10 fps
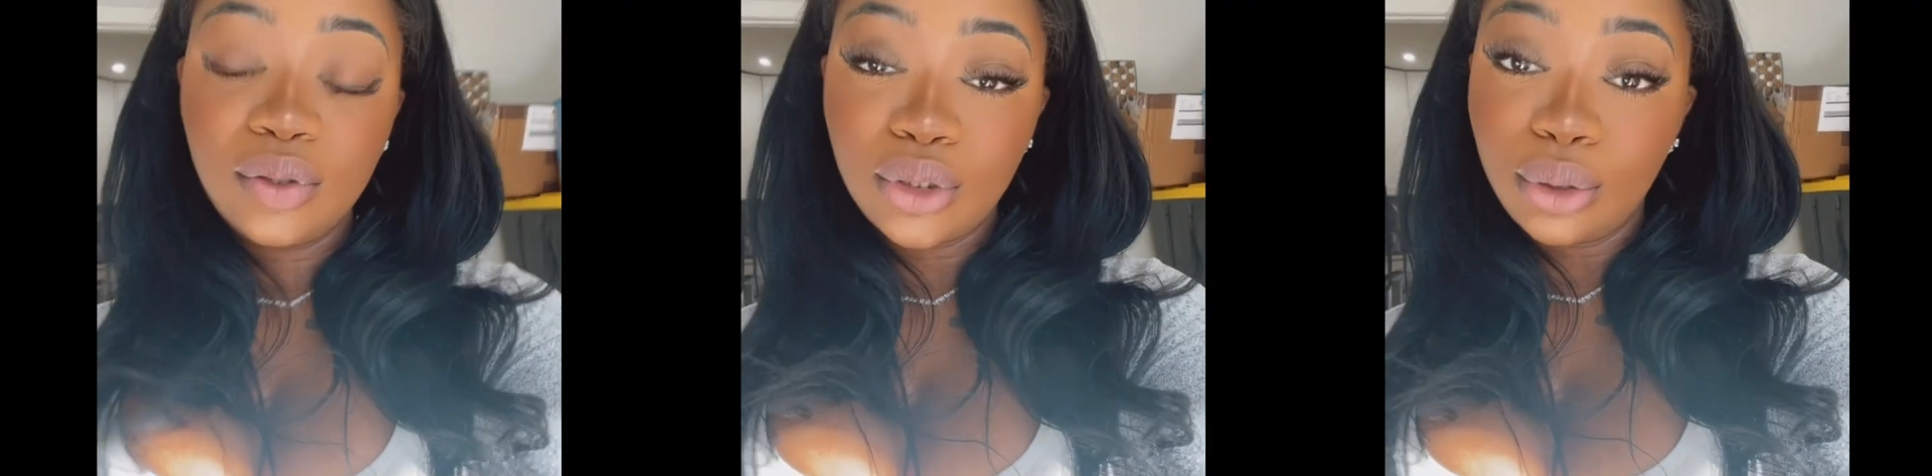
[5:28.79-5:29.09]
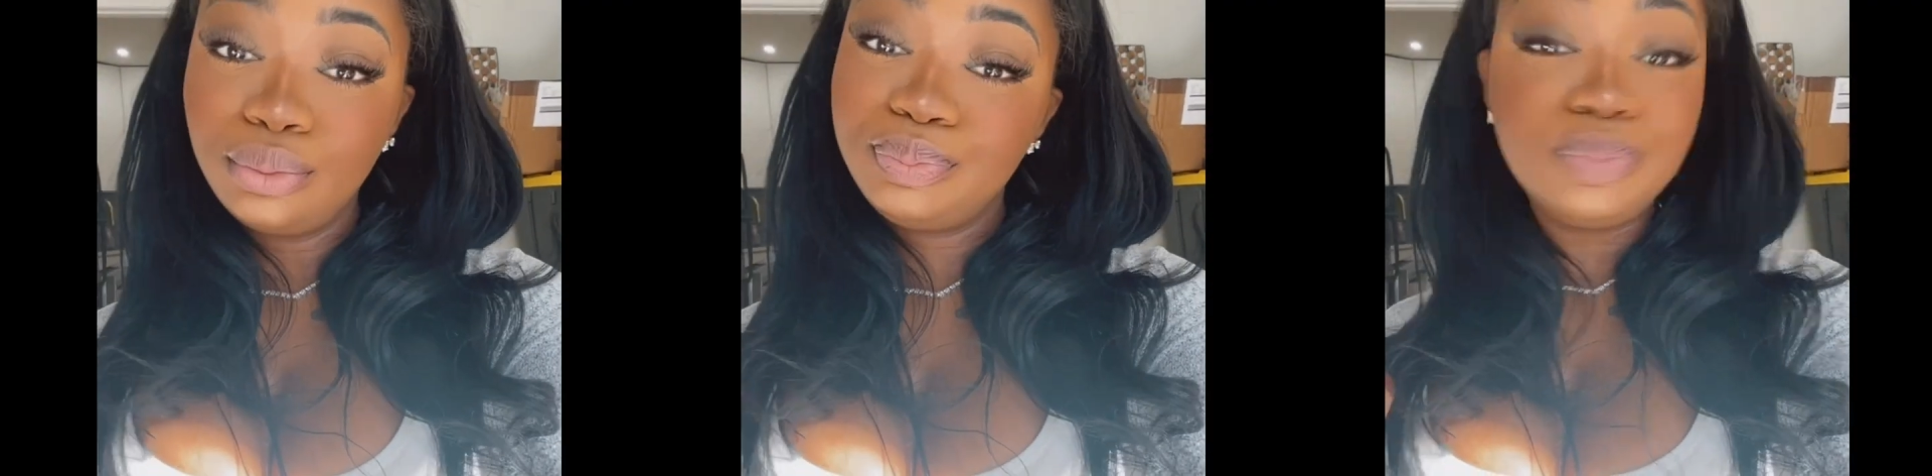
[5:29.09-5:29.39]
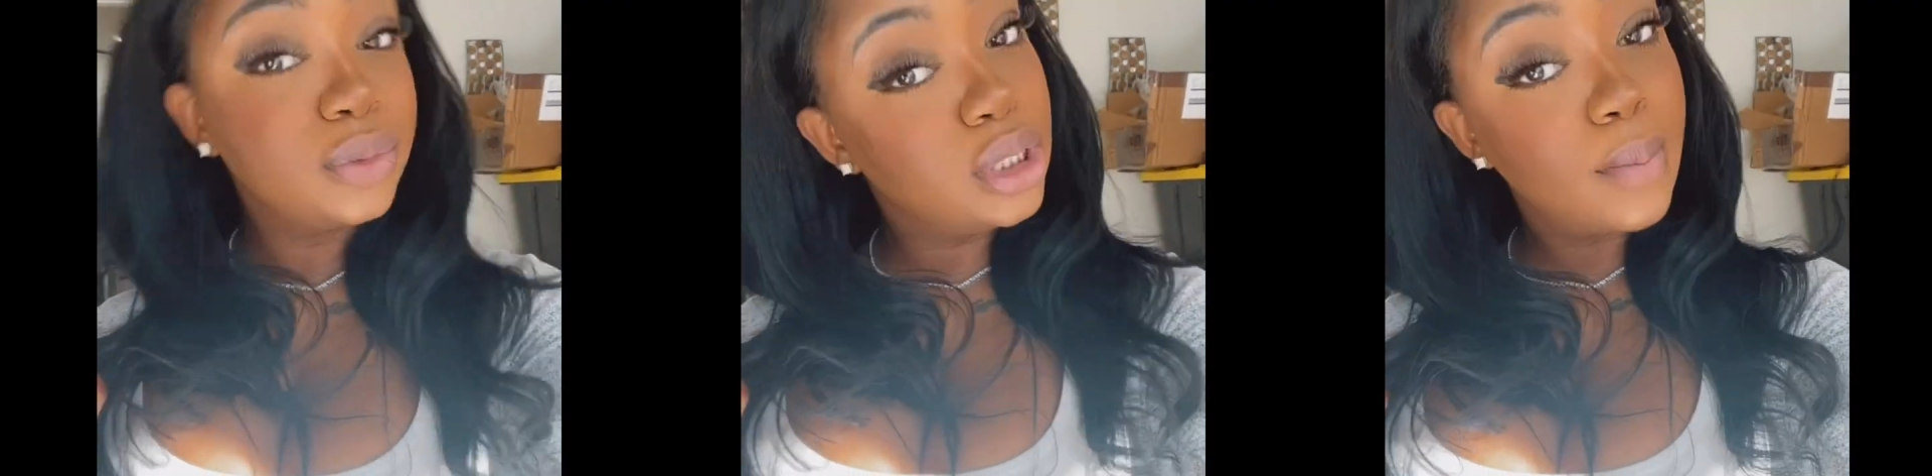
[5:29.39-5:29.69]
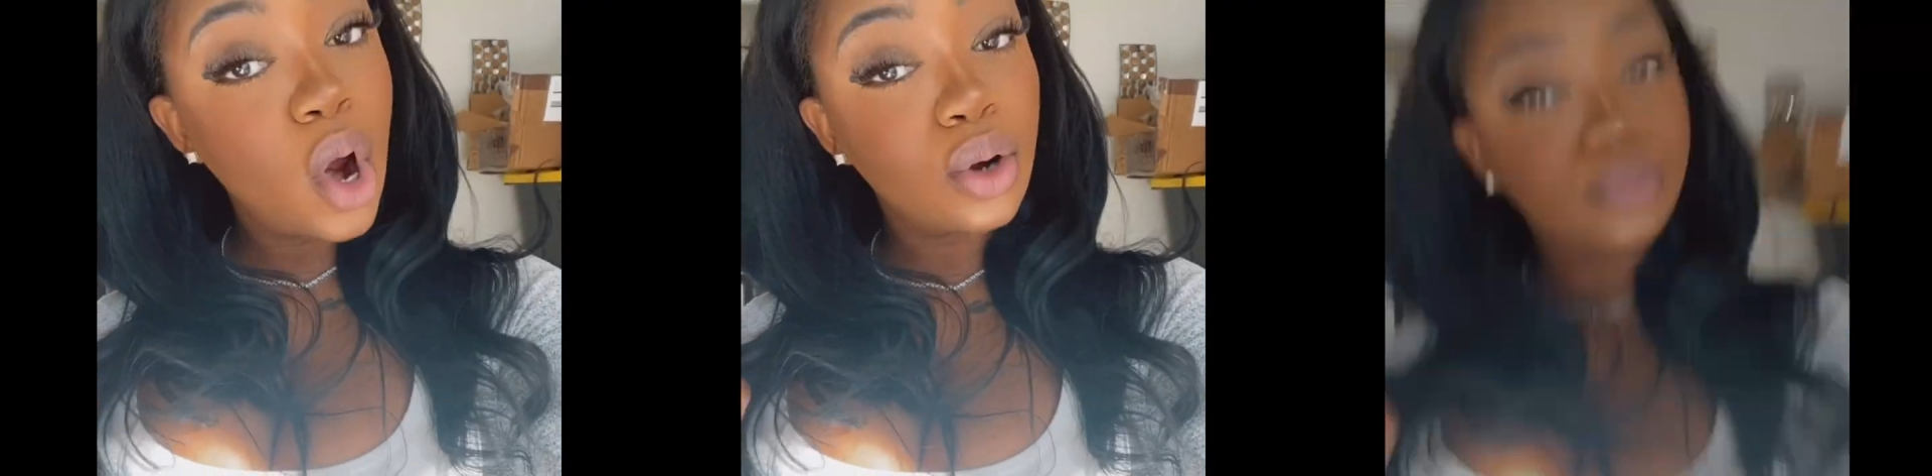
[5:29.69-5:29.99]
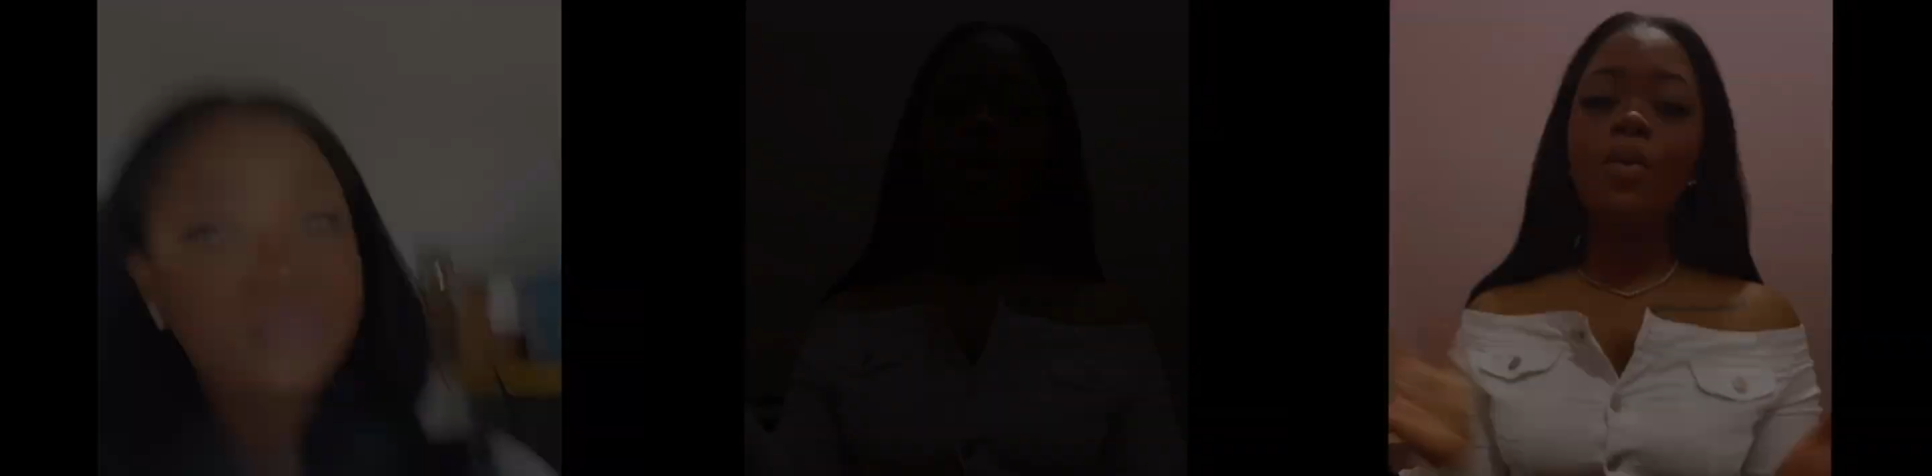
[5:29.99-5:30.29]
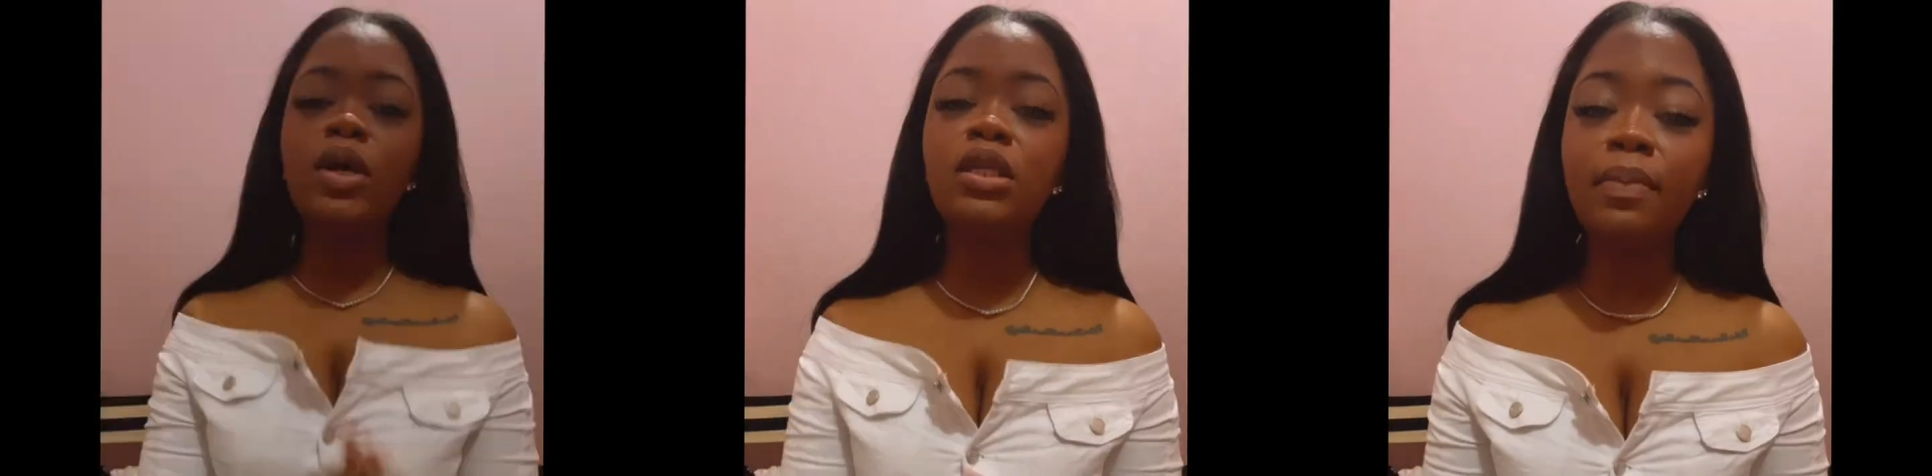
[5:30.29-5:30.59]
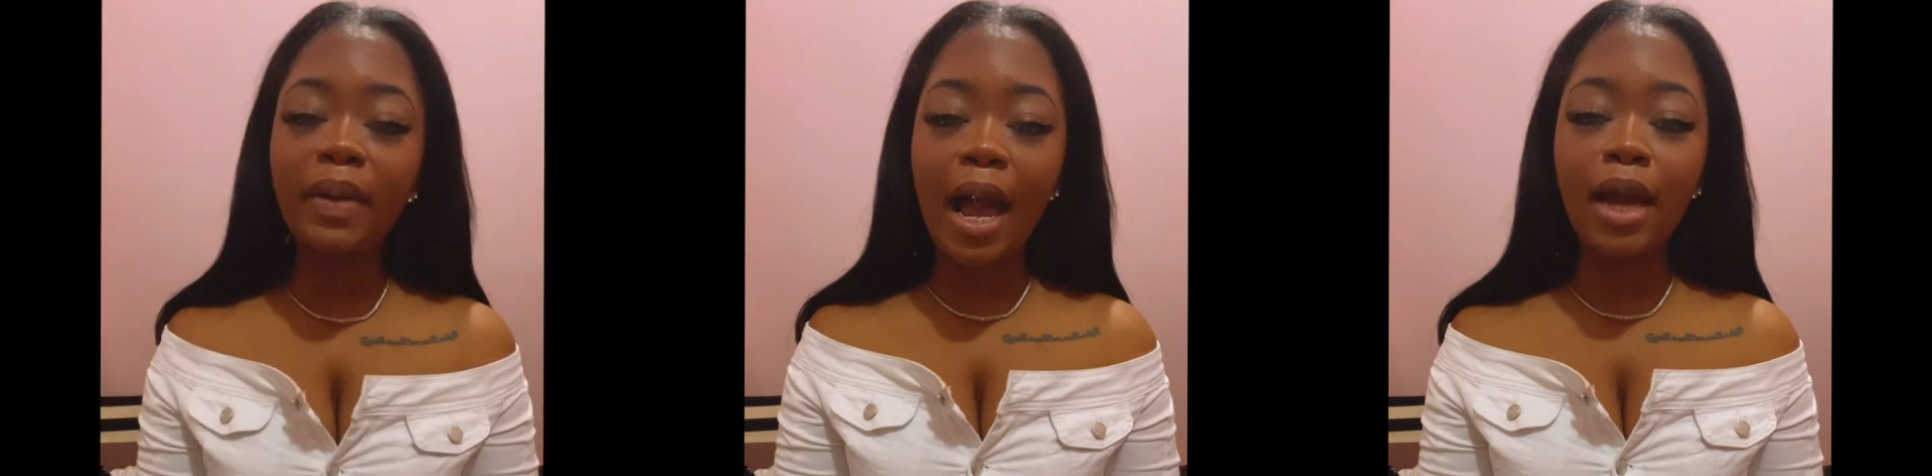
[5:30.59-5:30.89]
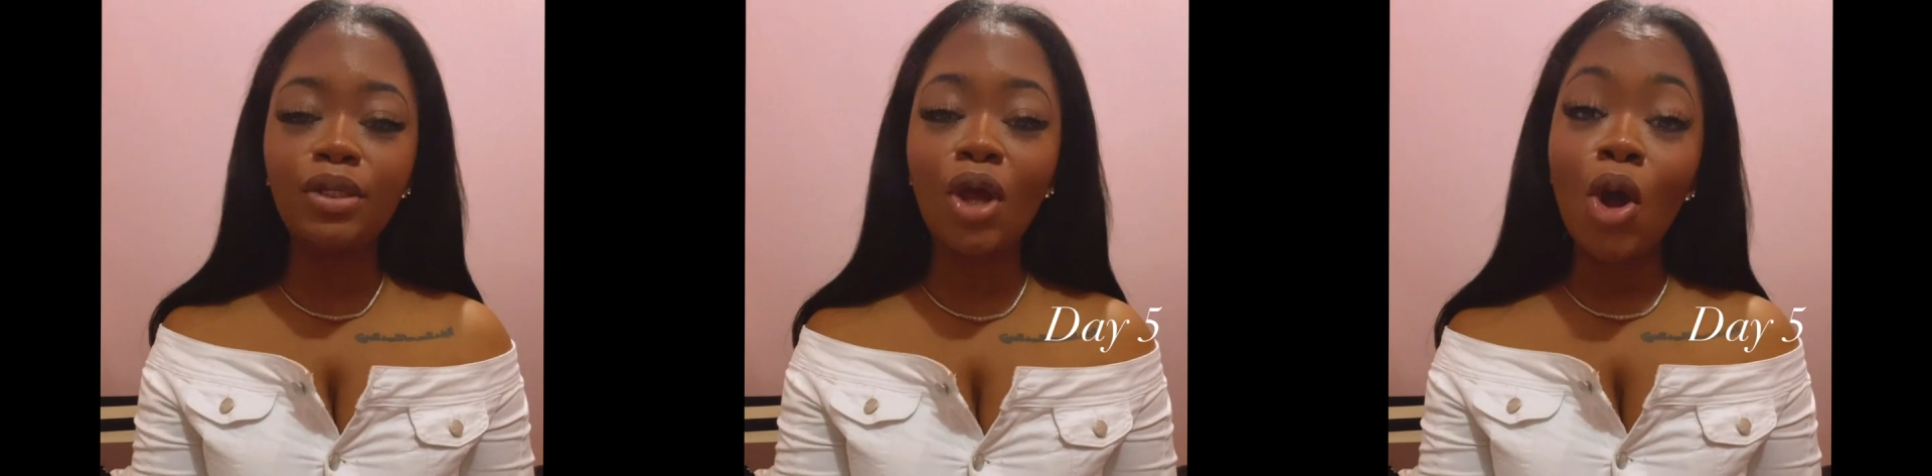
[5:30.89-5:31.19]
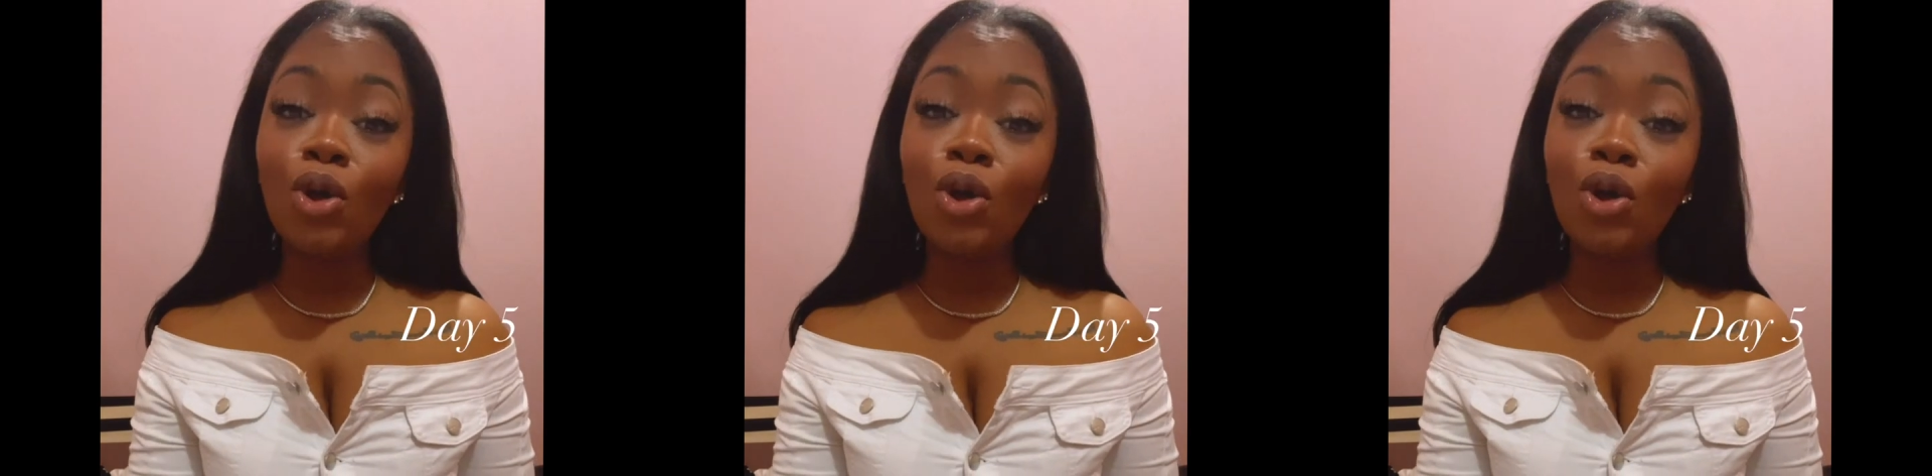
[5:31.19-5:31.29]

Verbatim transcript: So see you tomorrow. What's up, guys?